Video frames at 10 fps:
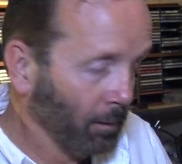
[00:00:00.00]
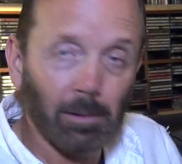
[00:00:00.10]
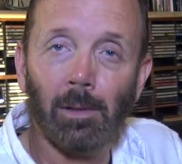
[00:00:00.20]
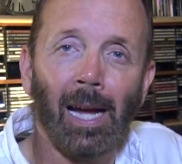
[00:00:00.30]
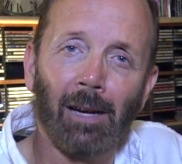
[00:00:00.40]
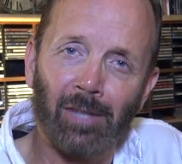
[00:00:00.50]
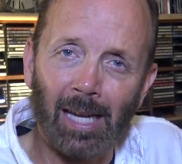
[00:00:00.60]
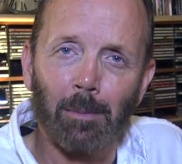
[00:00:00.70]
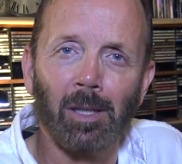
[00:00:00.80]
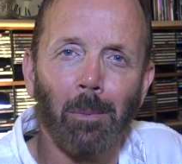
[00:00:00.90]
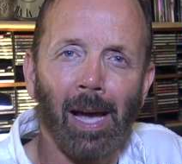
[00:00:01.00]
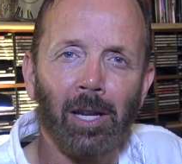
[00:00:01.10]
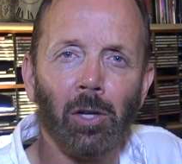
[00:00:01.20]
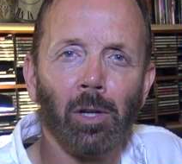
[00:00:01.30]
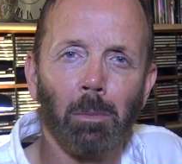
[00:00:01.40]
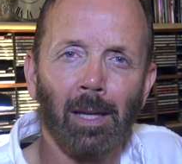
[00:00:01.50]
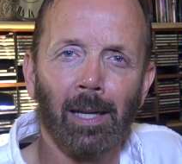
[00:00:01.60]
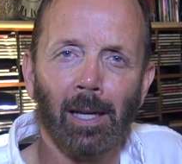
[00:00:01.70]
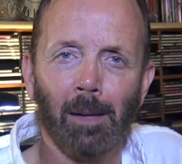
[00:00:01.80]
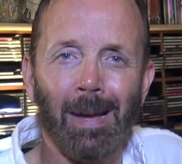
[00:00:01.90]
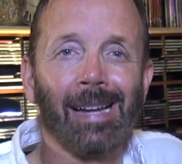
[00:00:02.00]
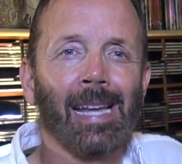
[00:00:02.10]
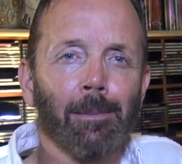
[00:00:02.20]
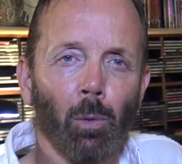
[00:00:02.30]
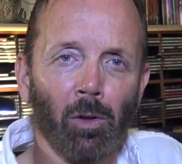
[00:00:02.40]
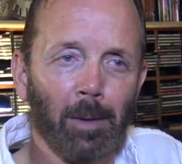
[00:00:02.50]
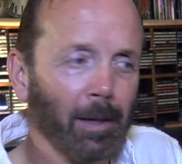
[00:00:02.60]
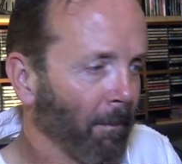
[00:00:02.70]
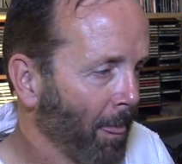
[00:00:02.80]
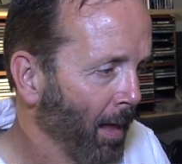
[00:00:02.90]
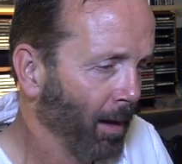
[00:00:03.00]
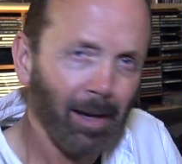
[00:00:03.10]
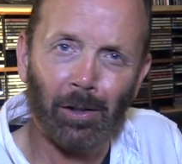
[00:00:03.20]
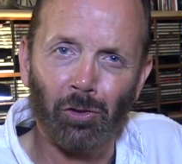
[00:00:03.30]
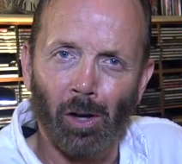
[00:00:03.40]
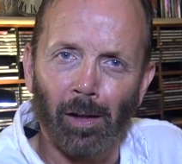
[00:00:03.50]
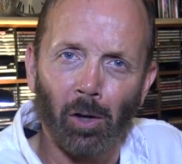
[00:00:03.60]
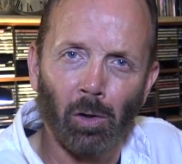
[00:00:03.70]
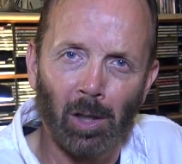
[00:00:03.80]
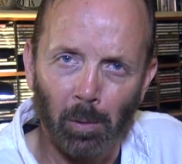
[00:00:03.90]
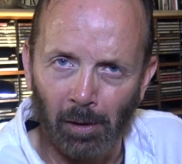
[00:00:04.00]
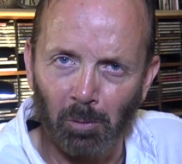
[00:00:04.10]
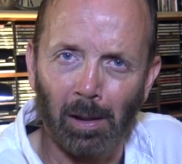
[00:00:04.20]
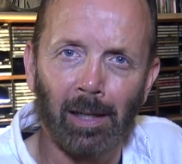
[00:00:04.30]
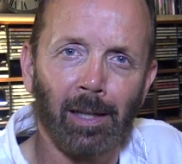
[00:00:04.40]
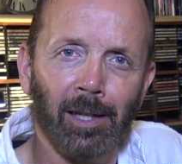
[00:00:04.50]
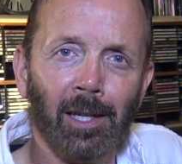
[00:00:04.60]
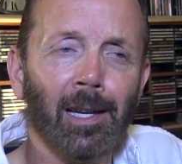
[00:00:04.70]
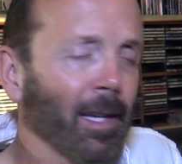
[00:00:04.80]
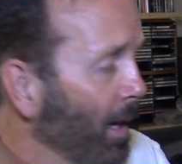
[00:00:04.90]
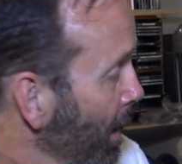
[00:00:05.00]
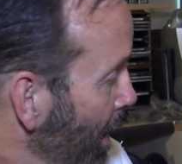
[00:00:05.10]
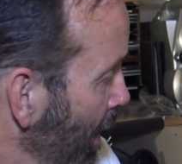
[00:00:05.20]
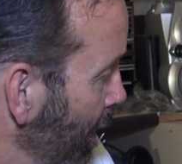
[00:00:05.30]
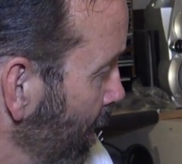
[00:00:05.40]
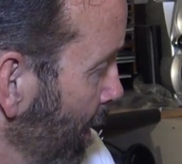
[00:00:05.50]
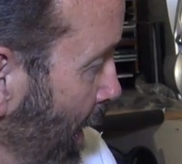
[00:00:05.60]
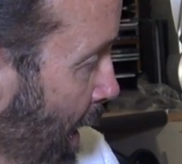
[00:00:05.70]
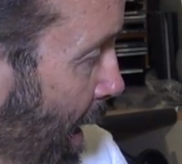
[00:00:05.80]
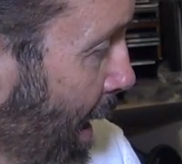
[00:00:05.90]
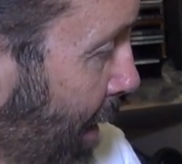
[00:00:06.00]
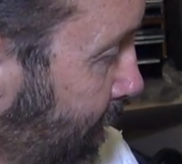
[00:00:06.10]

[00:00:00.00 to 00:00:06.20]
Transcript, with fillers: I have taken them on the patio to play uh, backgammon with me, and you saw that earlier when I was playing it here. And uh,